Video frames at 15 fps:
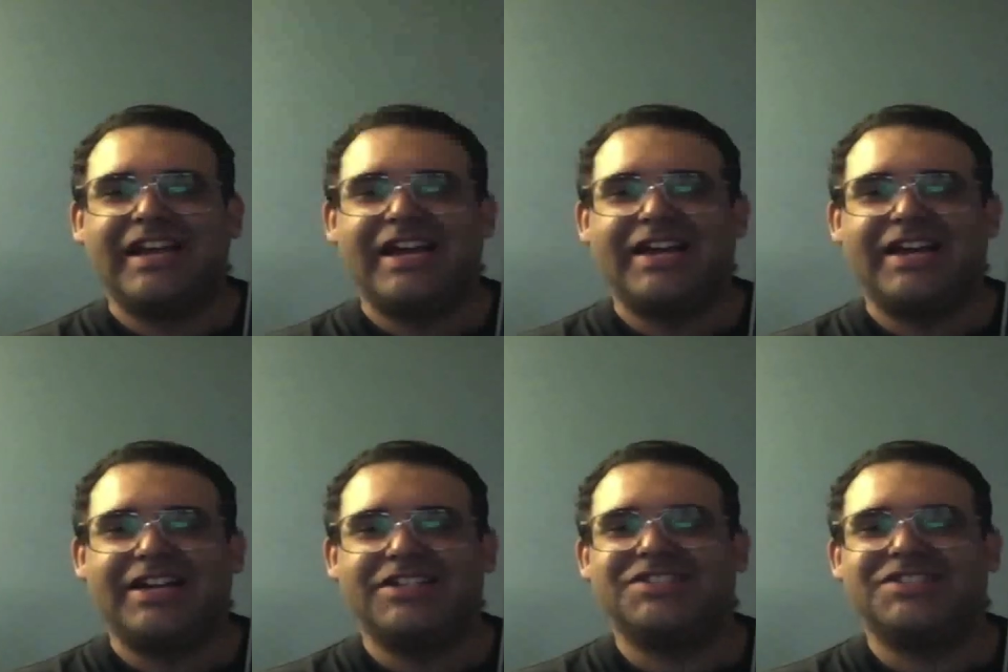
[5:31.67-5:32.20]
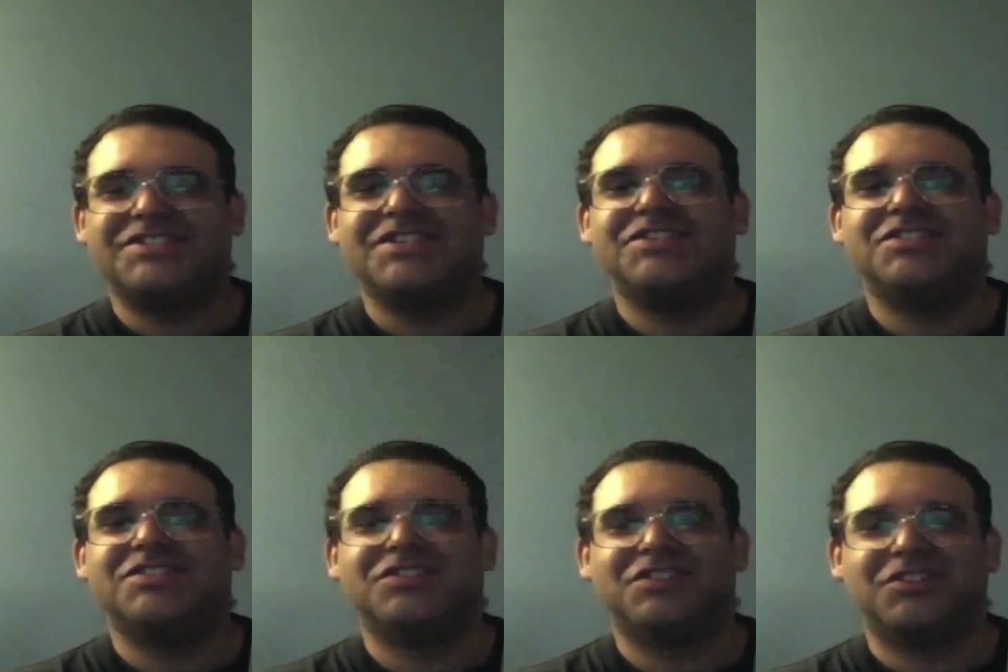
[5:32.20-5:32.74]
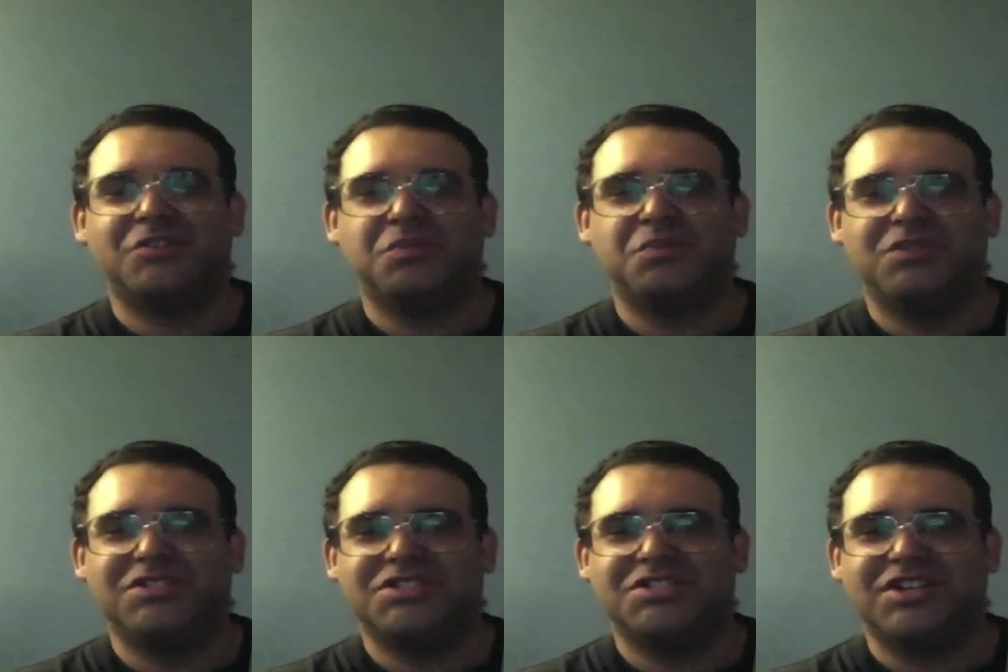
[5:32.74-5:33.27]
And I just said to her, could you
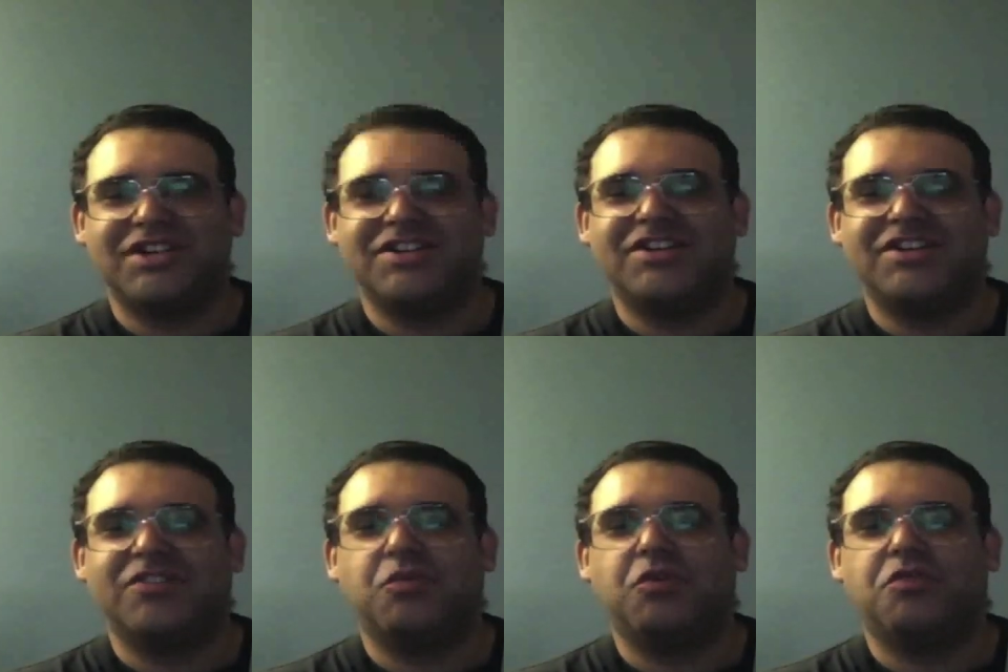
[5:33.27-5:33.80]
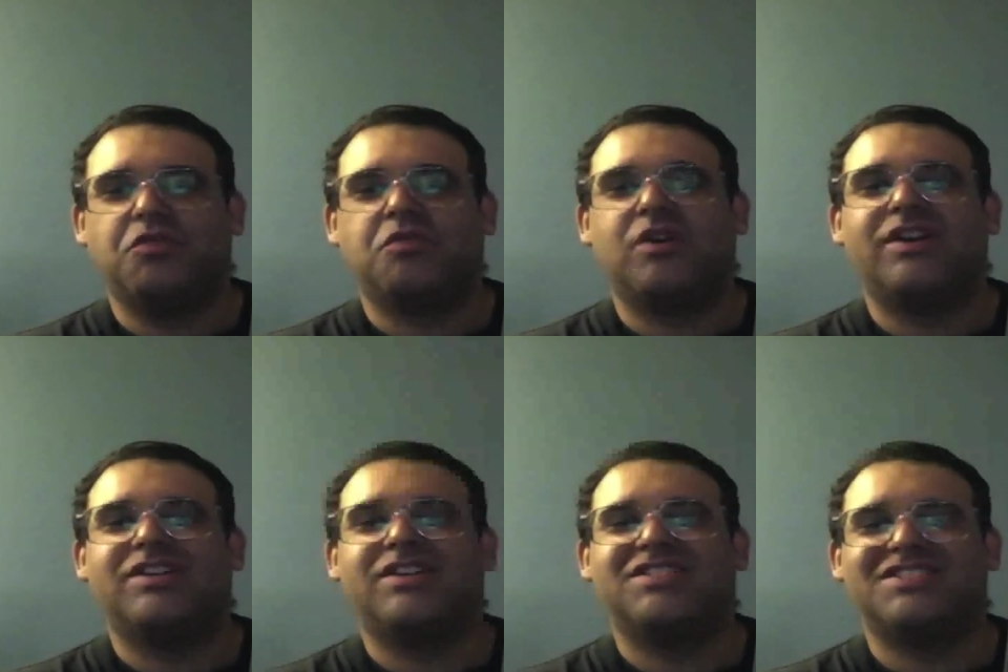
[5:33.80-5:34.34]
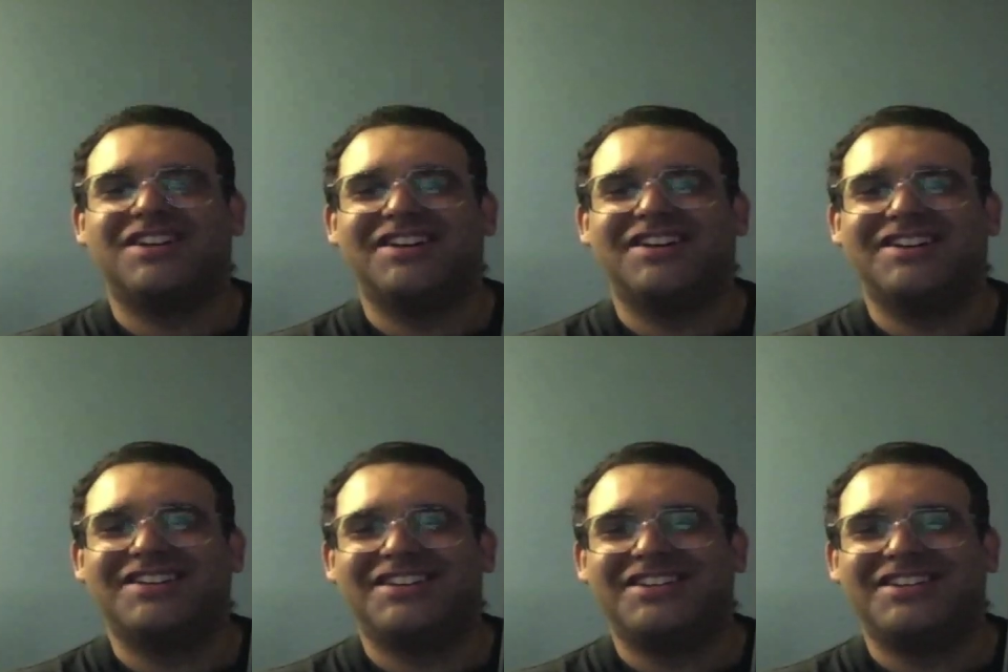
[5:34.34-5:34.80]
please sign in on the word Frankenstein?